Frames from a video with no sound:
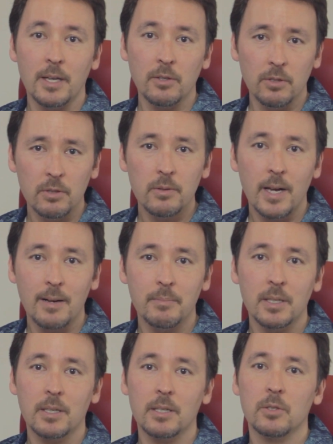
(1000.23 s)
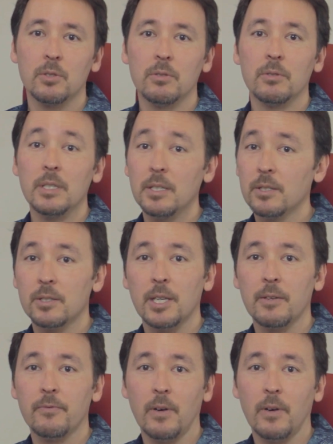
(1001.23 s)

and you do that because you need to save